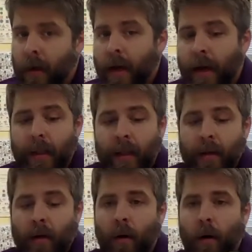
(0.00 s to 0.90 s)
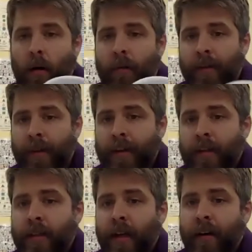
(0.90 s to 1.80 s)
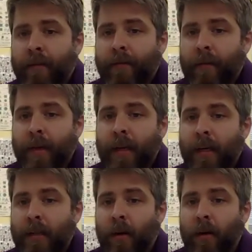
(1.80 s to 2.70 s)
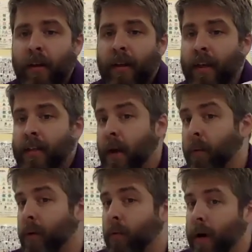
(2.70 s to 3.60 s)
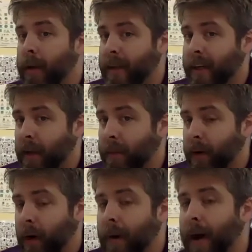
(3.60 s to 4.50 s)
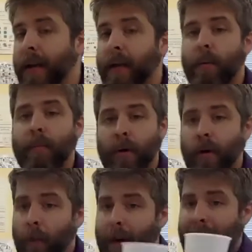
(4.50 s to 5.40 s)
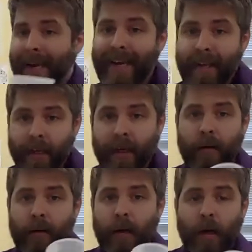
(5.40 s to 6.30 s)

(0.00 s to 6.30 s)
and then all this stuff, the beads, are the things that we wanted to keep in our body, we put it all back in here.